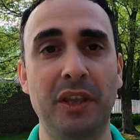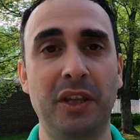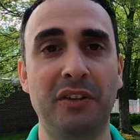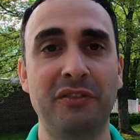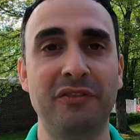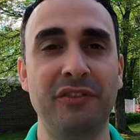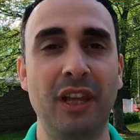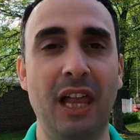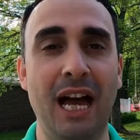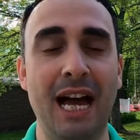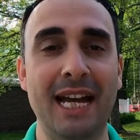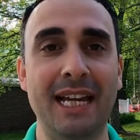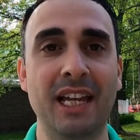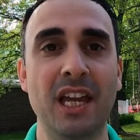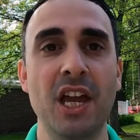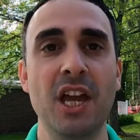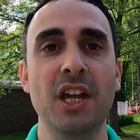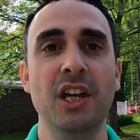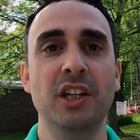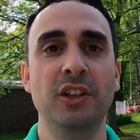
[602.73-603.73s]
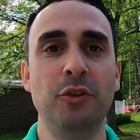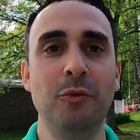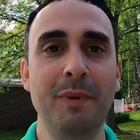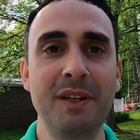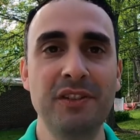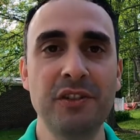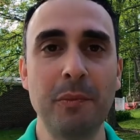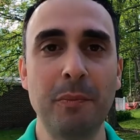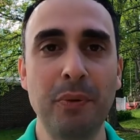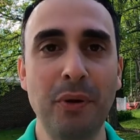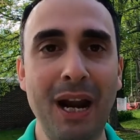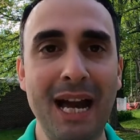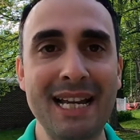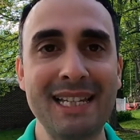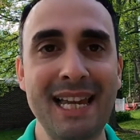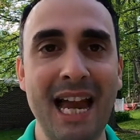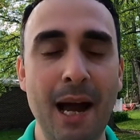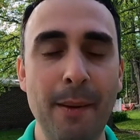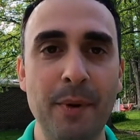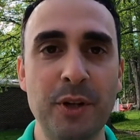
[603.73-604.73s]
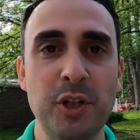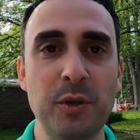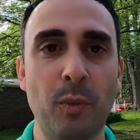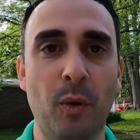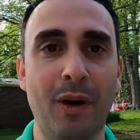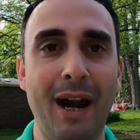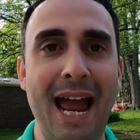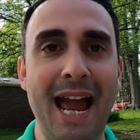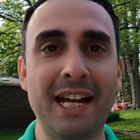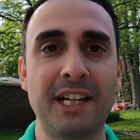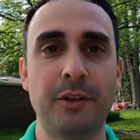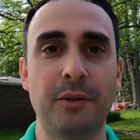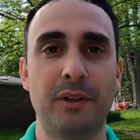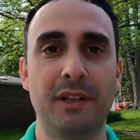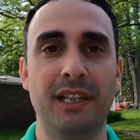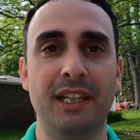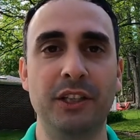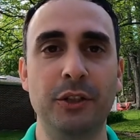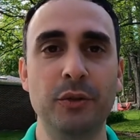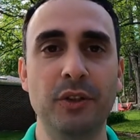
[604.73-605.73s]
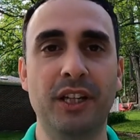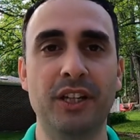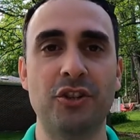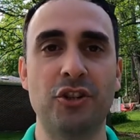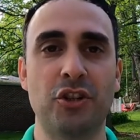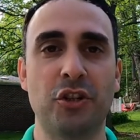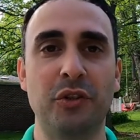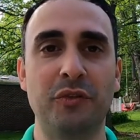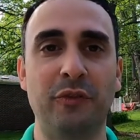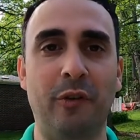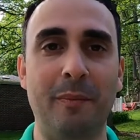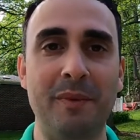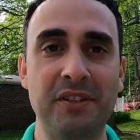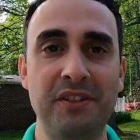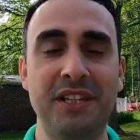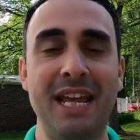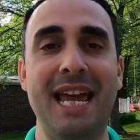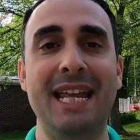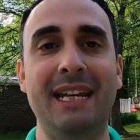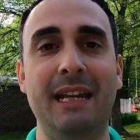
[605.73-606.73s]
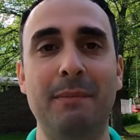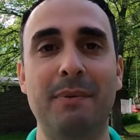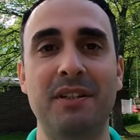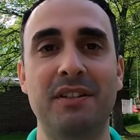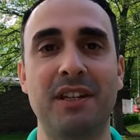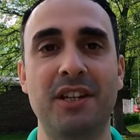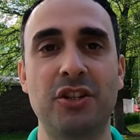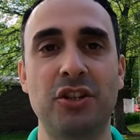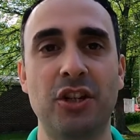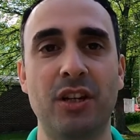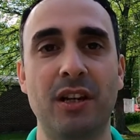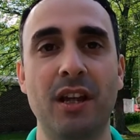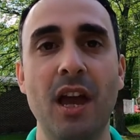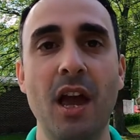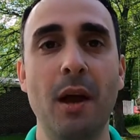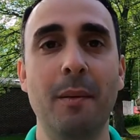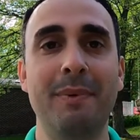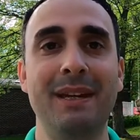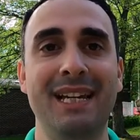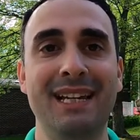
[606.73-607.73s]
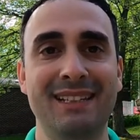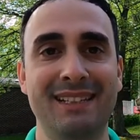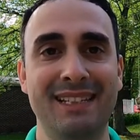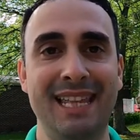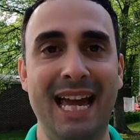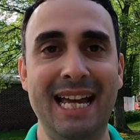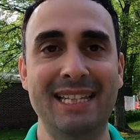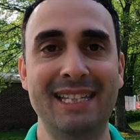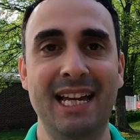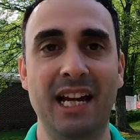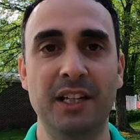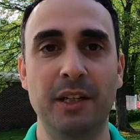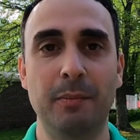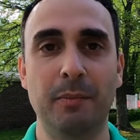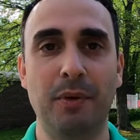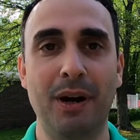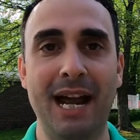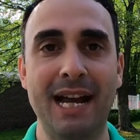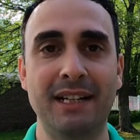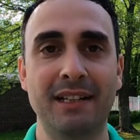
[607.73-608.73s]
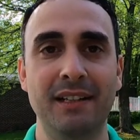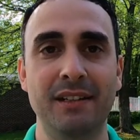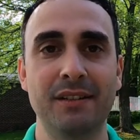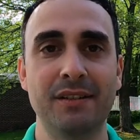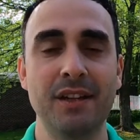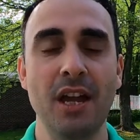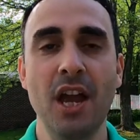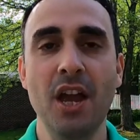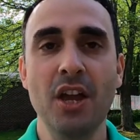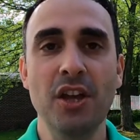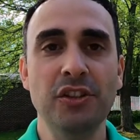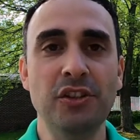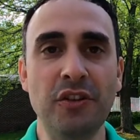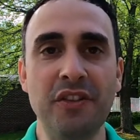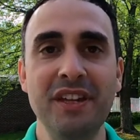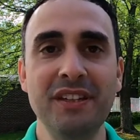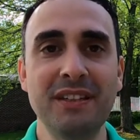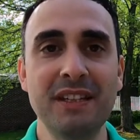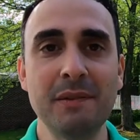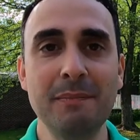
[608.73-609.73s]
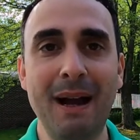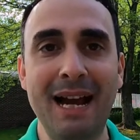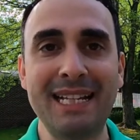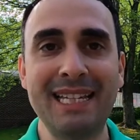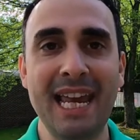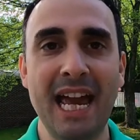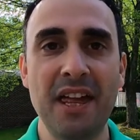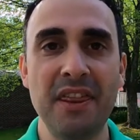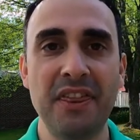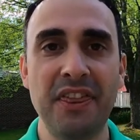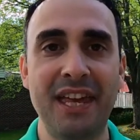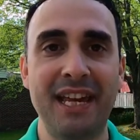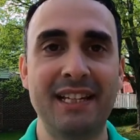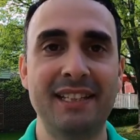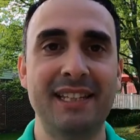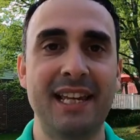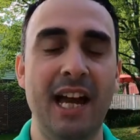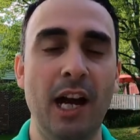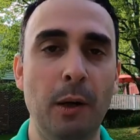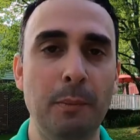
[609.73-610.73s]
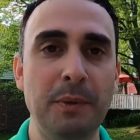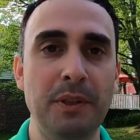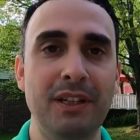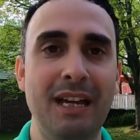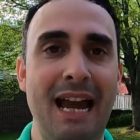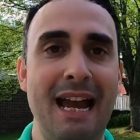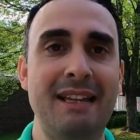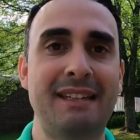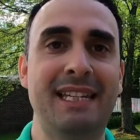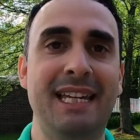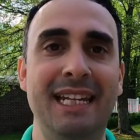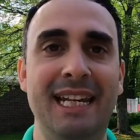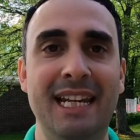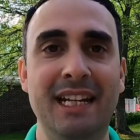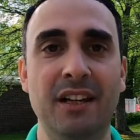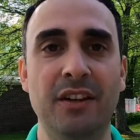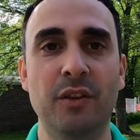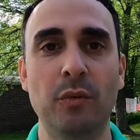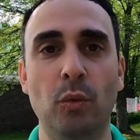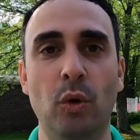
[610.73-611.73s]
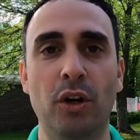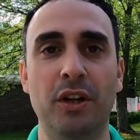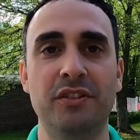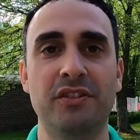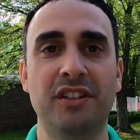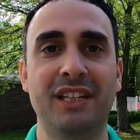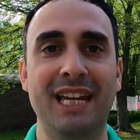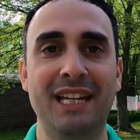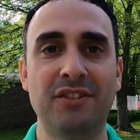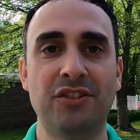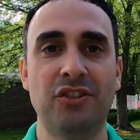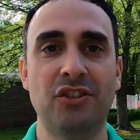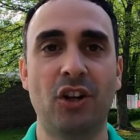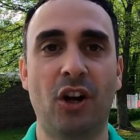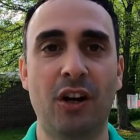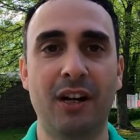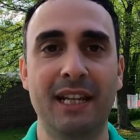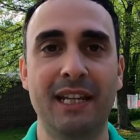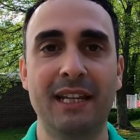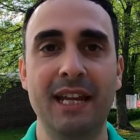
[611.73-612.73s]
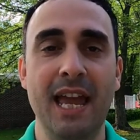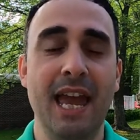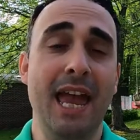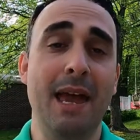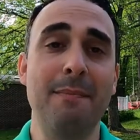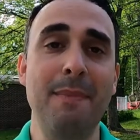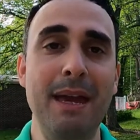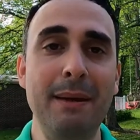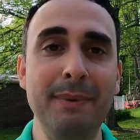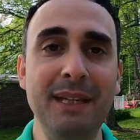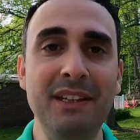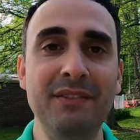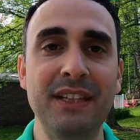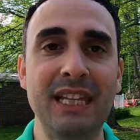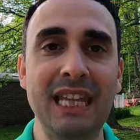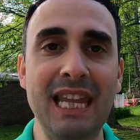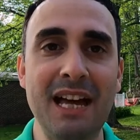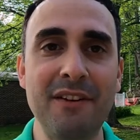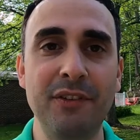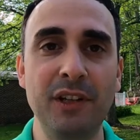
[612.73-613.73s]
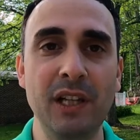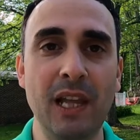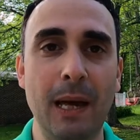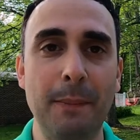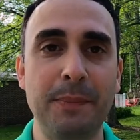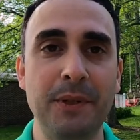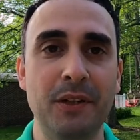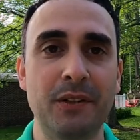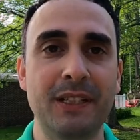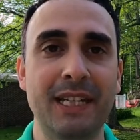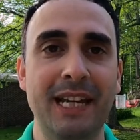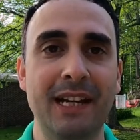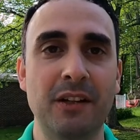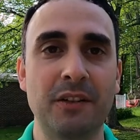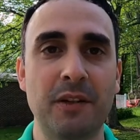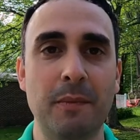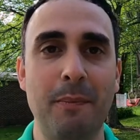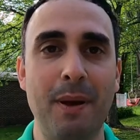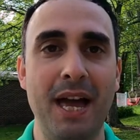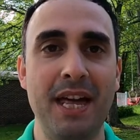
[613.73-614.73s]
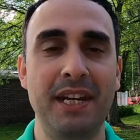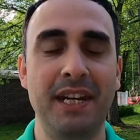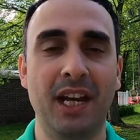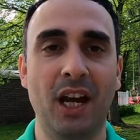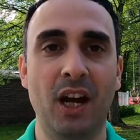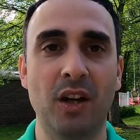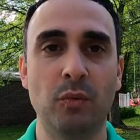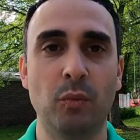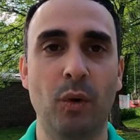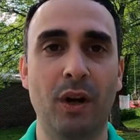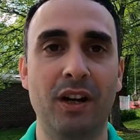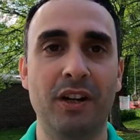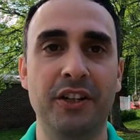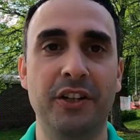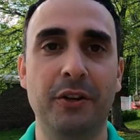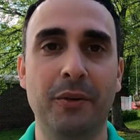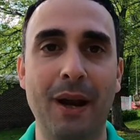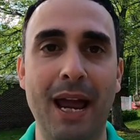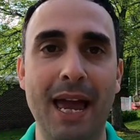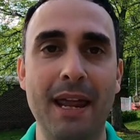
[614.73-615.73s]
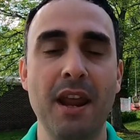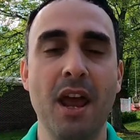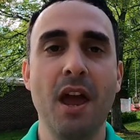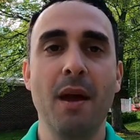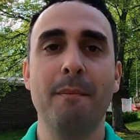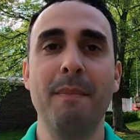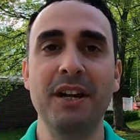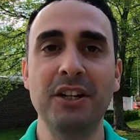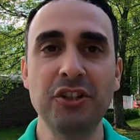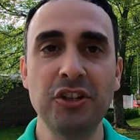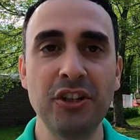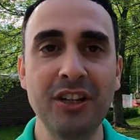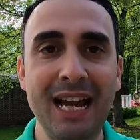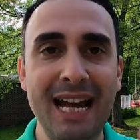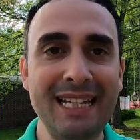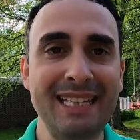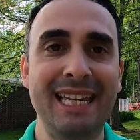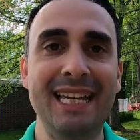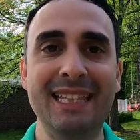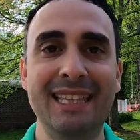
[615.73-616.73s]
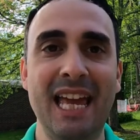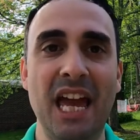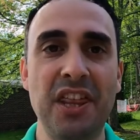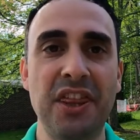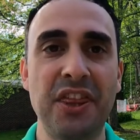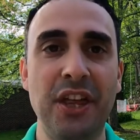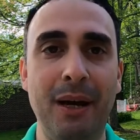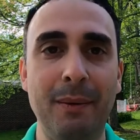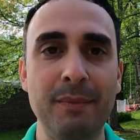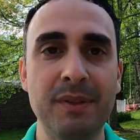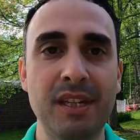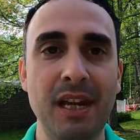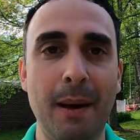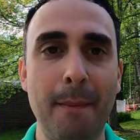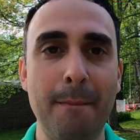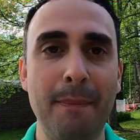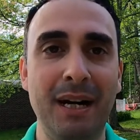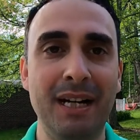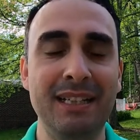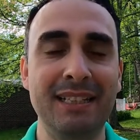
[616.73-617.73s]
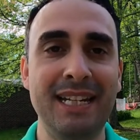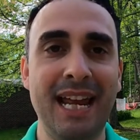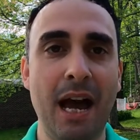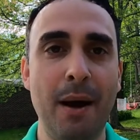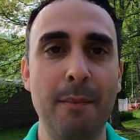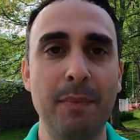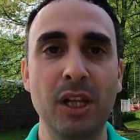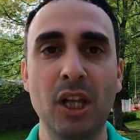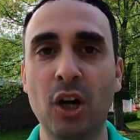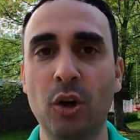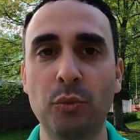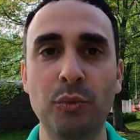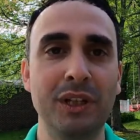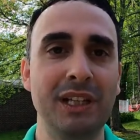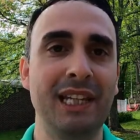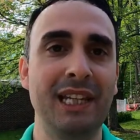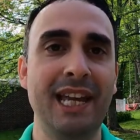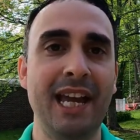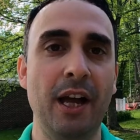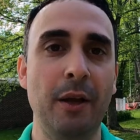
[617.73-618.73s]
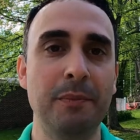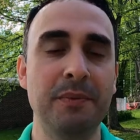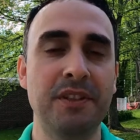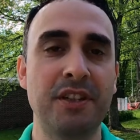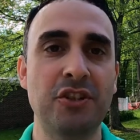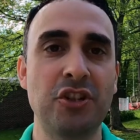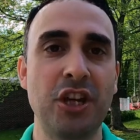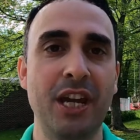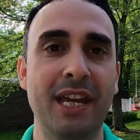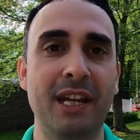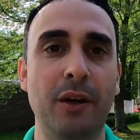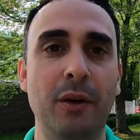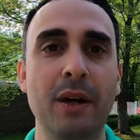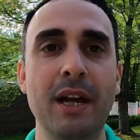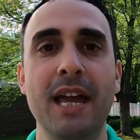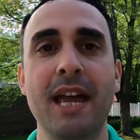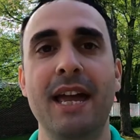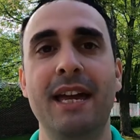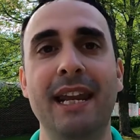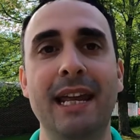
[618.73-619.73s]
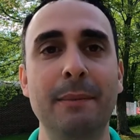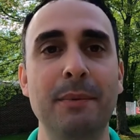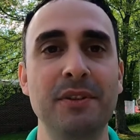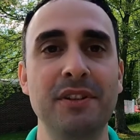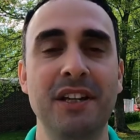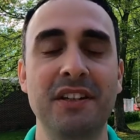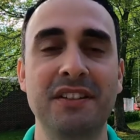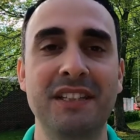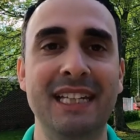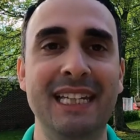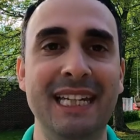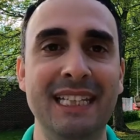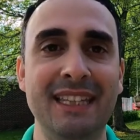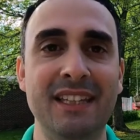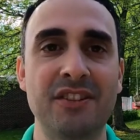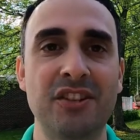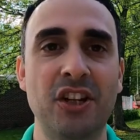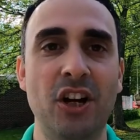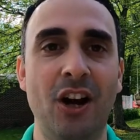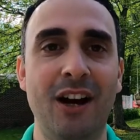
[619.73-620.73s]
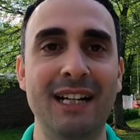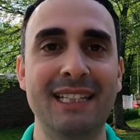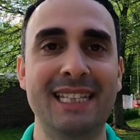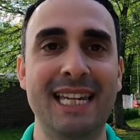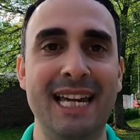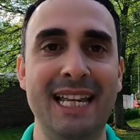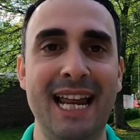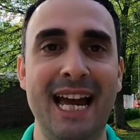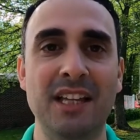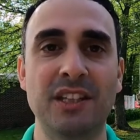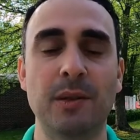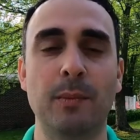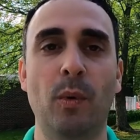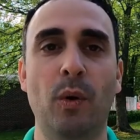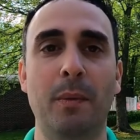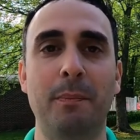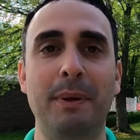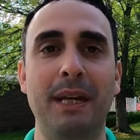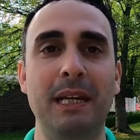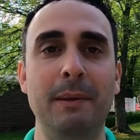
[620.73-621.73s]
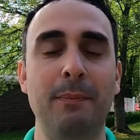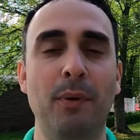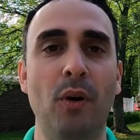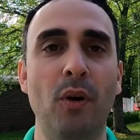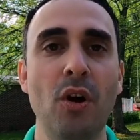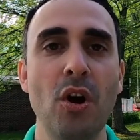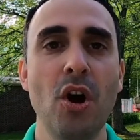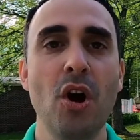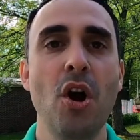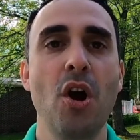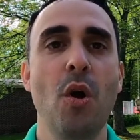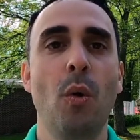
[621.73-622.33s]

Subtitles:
when they're flying. You'd be surprised how much more accurately you can shoot from a standing position, because that's how you practice. So this is my 10 things to help you guys get into the woods, get started, and maybe even level up your gear depending on where you're at. Make sure you guys hit that thumbs up button down below. It really helps the channel, enables us to get this content out to more people.